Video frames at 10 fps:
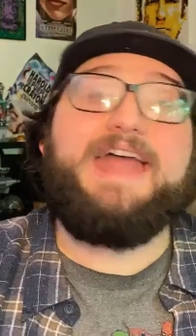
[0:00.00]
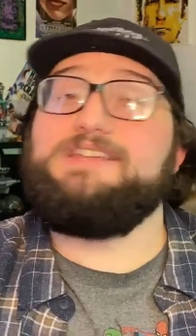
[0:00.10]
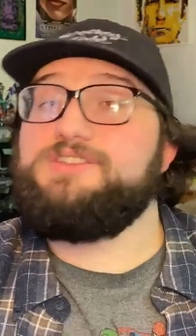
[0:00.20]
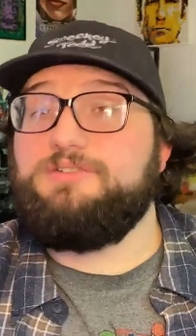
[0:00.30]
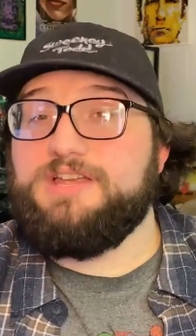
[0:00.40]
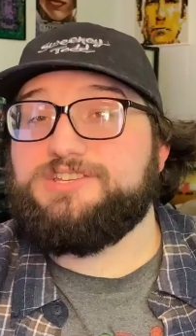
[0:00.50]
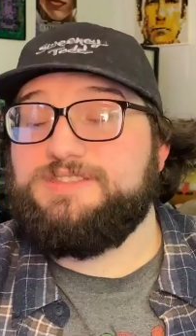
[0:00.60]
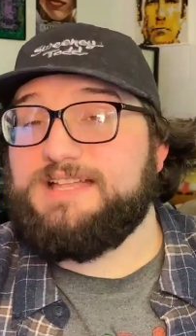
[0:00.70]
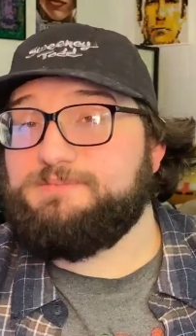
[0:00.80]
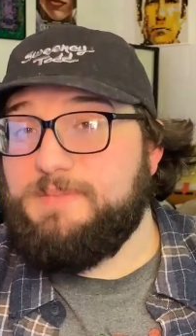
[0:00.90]
Any
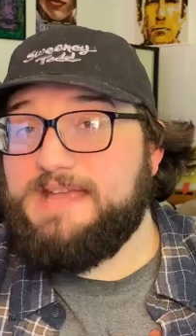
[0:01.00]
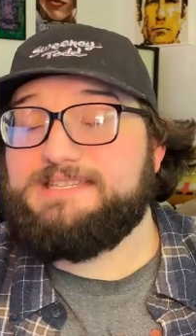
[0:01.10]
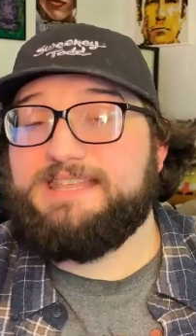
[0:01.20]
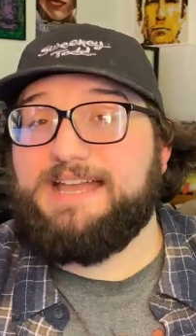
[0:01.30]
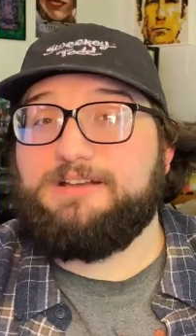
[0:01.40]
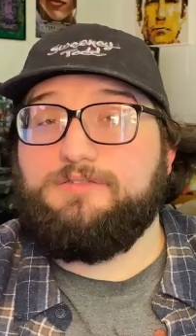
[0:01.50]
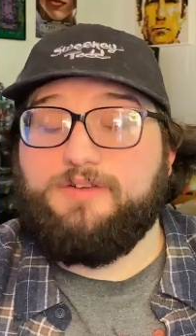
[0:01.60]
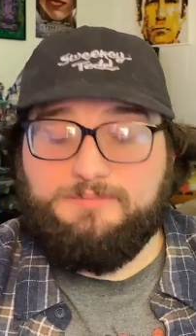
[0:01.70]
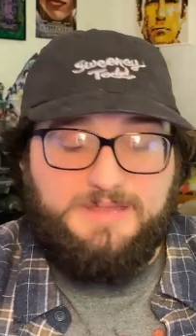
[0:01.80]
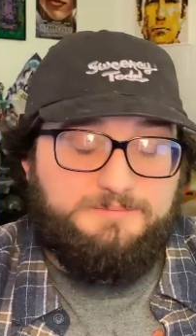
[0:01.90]
donation that's made to that
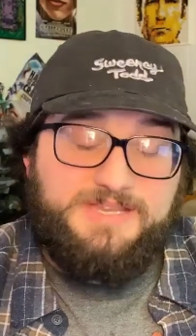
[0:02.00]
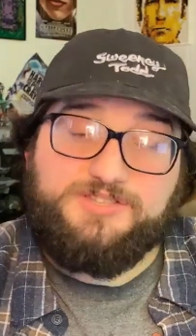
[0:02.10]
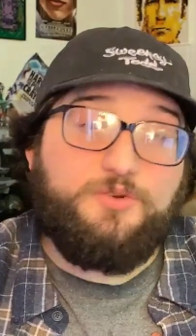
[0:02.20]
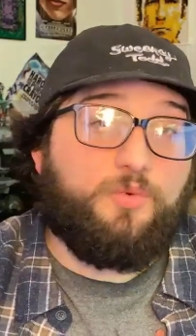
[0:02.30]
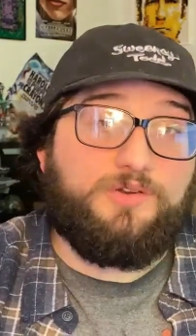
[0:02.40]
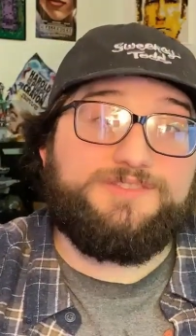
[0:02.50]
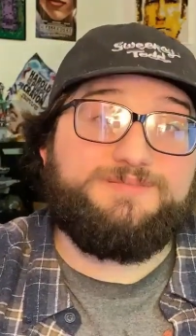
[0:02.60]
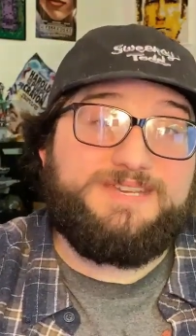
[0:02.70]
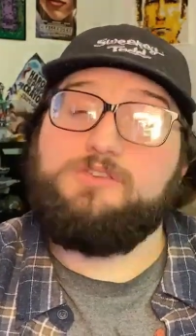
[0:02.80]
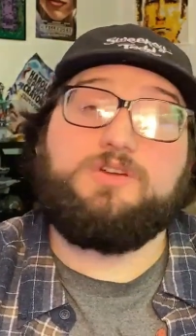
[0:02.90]
GoFundMe means the world
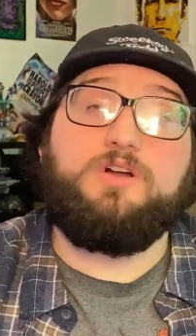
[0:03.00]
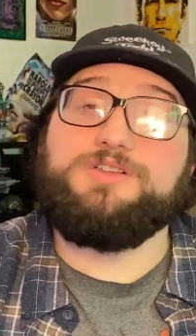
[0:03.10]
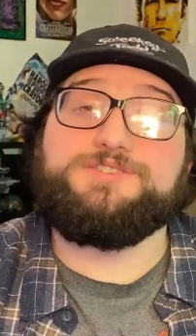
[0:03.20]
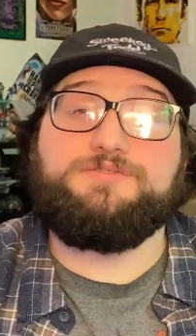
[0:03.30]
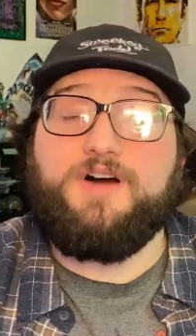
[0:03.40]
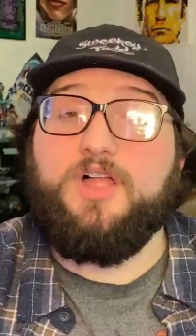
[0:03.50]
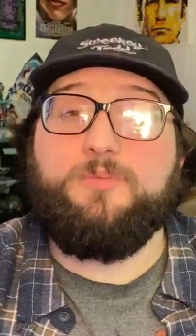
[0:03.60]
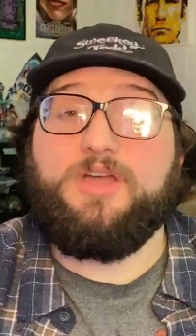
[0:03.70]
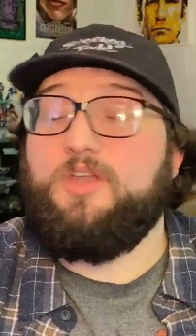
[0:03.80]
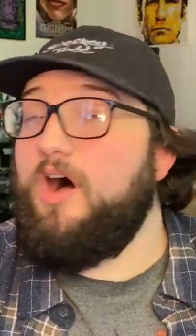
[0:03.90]
to me. You can also
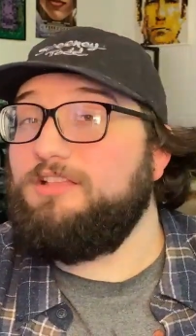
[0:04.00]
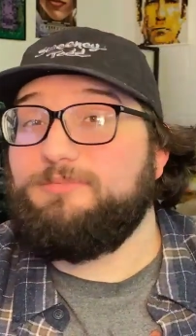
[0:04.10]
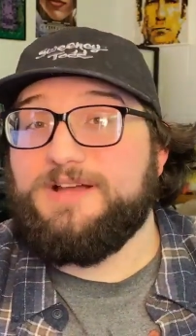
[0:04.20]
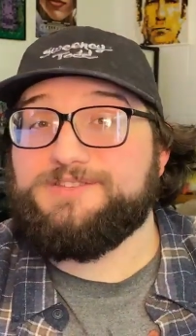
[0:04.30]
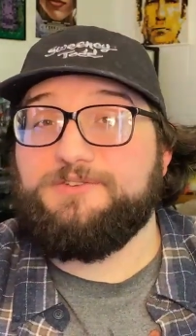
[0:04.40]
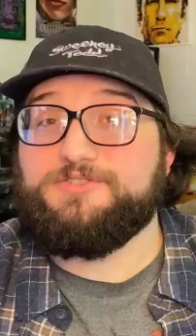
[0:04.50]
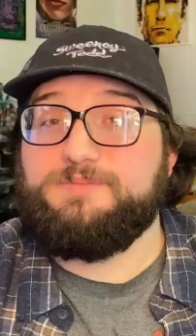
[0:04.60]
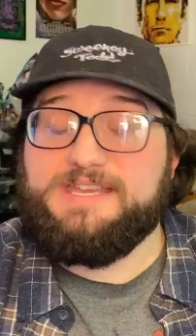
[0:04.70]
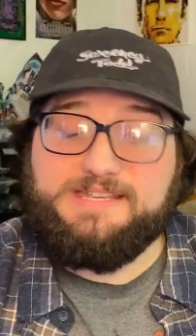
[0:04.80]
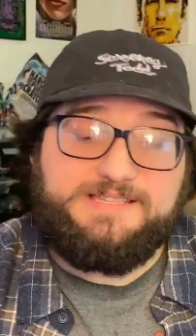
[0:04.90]
follow me on all of my
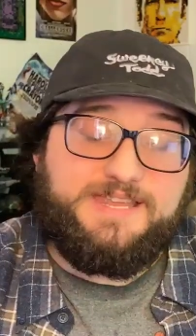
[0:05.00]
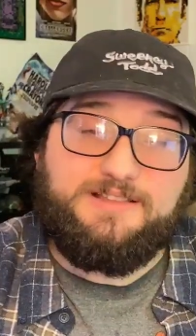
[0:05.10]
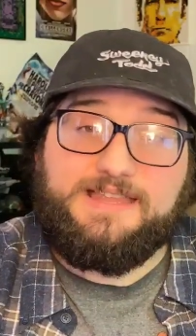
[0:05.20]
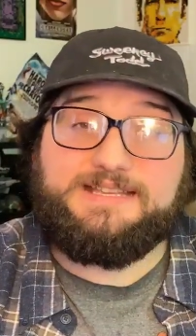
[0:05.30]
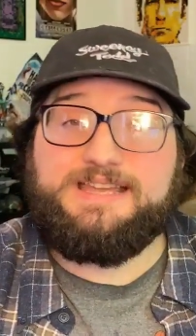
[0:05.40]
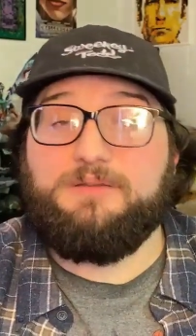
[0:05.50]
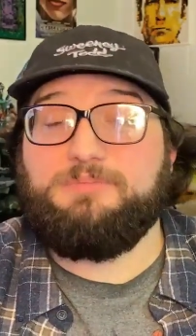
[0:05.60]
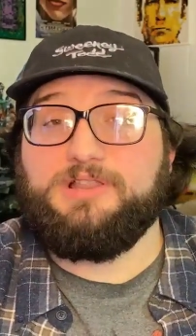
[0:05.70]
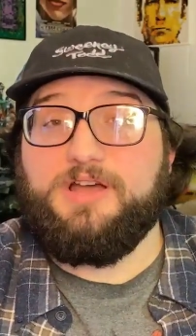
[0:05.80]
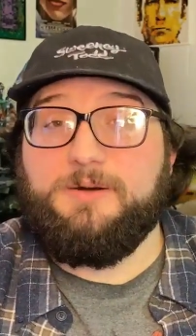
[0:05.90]
social medias. They're linked
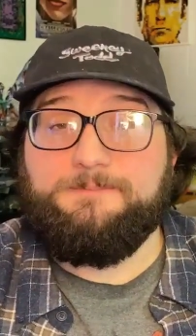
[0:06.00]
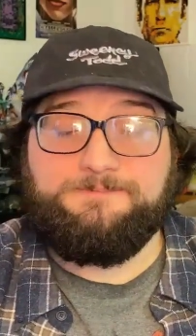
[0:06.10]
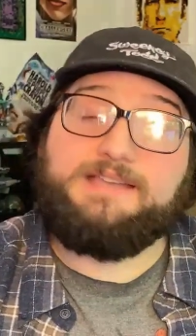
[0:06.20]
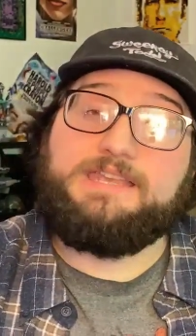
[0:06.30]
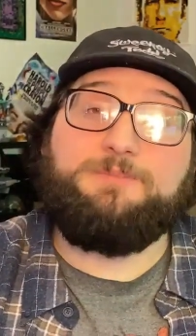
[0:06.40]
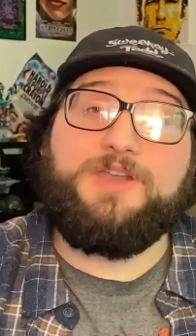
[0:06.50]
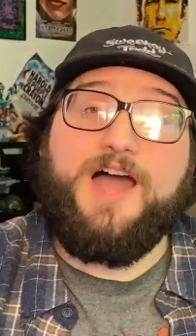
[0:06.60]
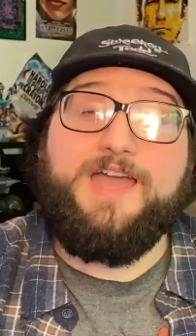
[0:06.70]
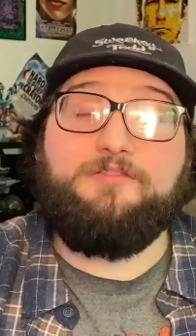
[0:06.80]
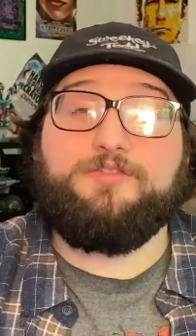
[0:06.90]
down below. And keep an
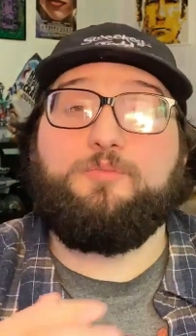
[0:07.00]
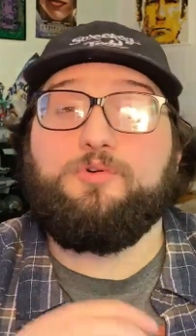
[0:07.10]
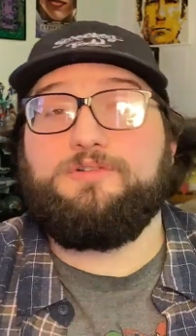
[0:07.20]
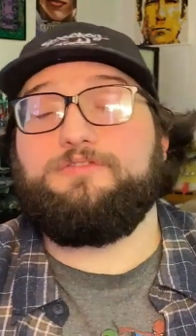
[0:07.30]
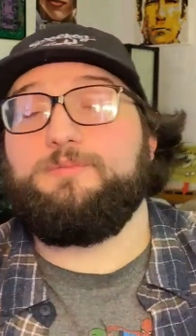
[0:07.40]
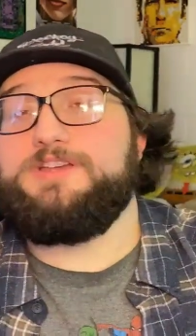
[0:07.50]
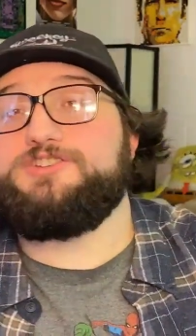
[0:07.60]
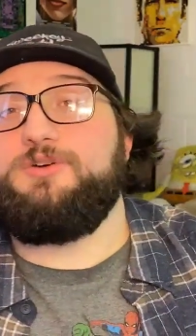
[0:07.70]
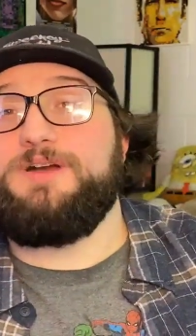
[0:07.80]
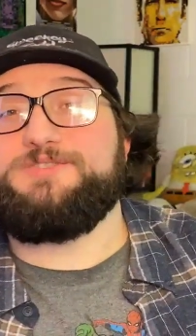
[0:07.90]
eye out for more
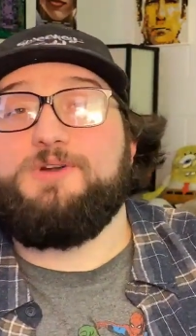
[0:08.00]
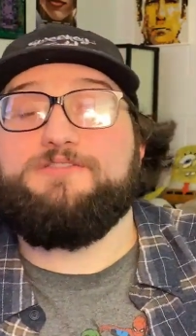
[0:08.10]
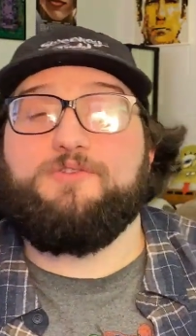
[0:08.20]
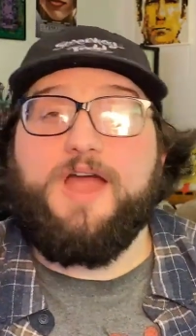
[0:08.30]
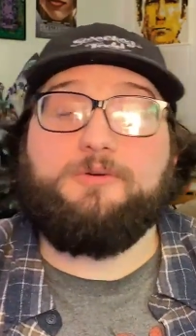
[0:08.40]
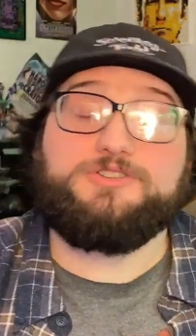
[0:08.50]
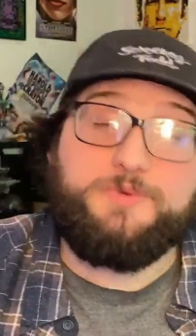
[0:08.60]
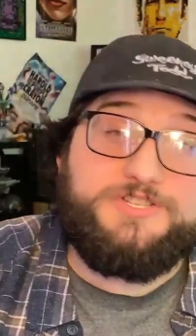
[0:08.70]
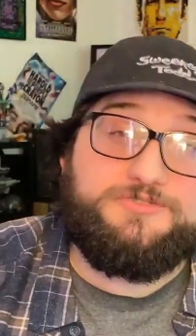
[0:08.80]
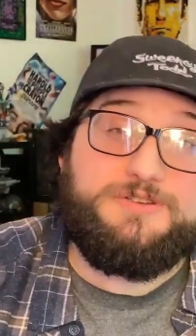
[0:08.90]
information on my 24-hour
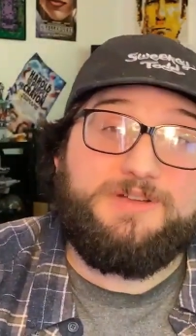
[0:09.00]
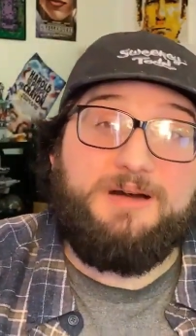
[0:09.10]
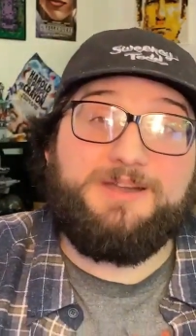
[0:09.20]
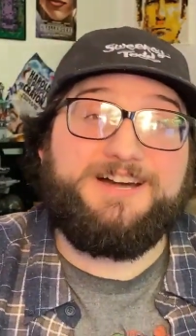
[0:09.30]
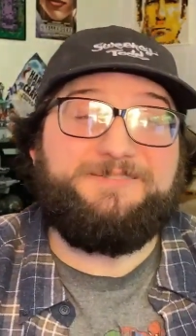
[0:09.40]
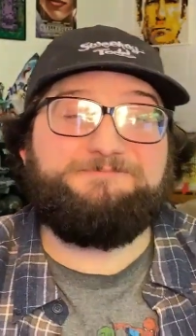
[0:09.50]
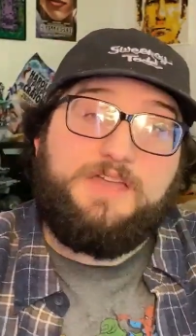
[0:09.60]
Twitch stream coming up.